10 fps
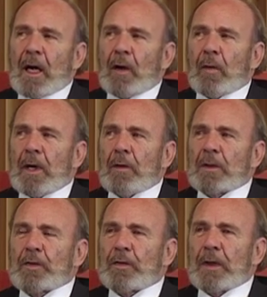And when it
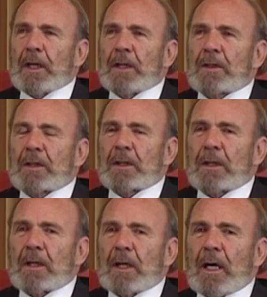was finished,
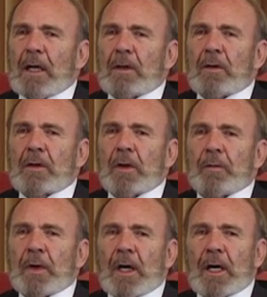I looked
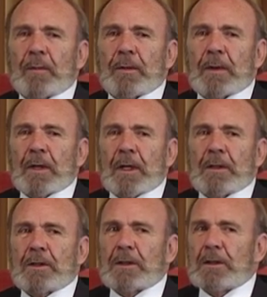at Barb,
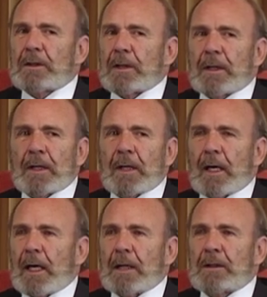and she's shaking her
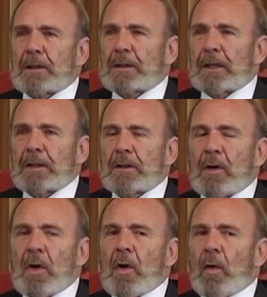head. She says,
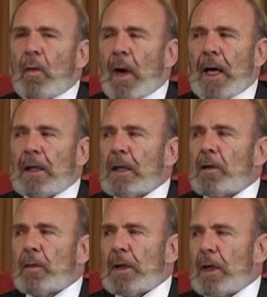why
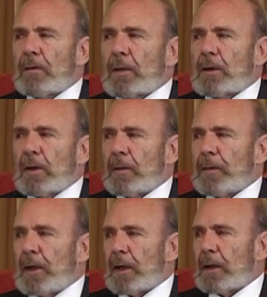did we ever
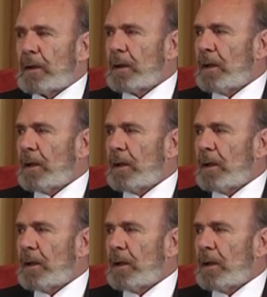come here?